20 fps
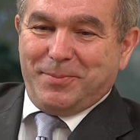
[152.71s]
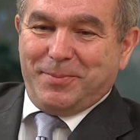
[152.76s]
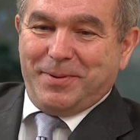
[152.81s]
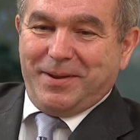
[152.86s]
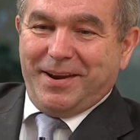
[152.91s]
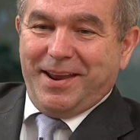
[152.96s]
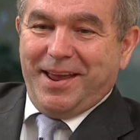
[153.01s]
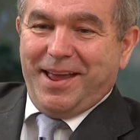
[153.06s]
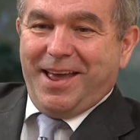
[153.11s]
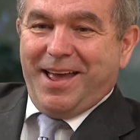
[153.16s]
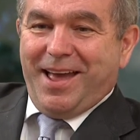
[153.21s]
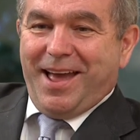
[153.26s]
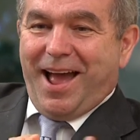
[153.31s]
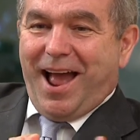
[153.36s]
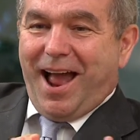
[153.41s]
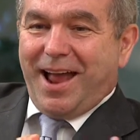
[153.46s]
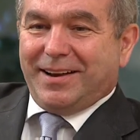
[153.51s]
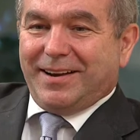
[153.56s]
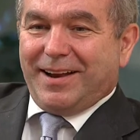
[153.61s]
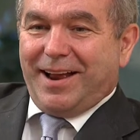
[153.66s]
But
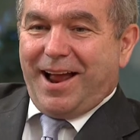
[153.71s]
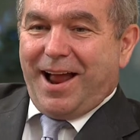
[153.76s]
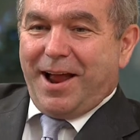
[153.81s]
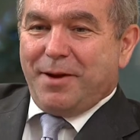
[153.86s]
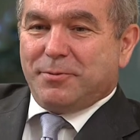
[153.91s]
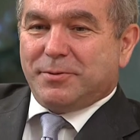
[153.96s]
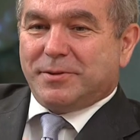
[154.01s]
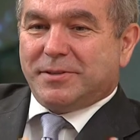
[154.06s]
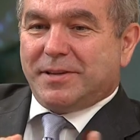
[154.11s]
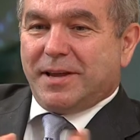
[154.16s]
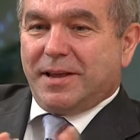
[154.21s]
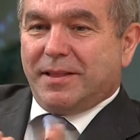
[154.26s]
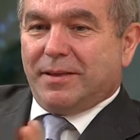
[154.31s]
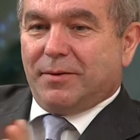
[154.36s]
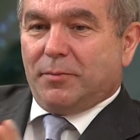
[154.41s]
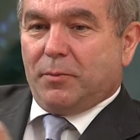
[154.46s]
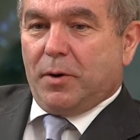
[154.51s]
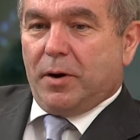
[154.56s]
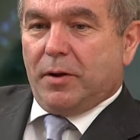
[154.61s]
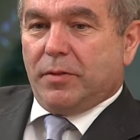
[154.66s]
I would say
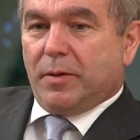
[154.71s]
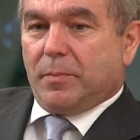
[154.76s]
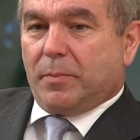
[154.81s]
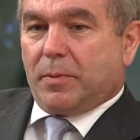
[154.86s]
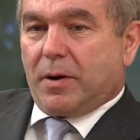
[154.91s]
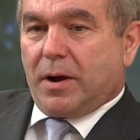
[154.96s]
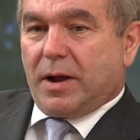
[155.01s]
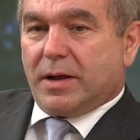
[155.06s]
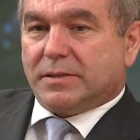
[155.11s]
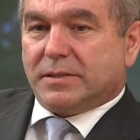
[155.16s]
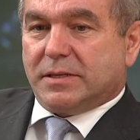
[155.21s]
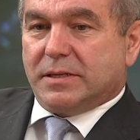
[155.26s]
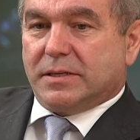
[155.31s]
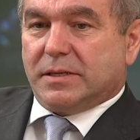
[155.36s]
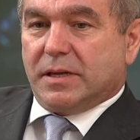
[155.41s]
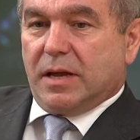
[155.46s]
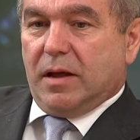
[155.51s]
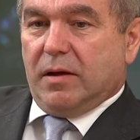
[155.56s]
that we're in the process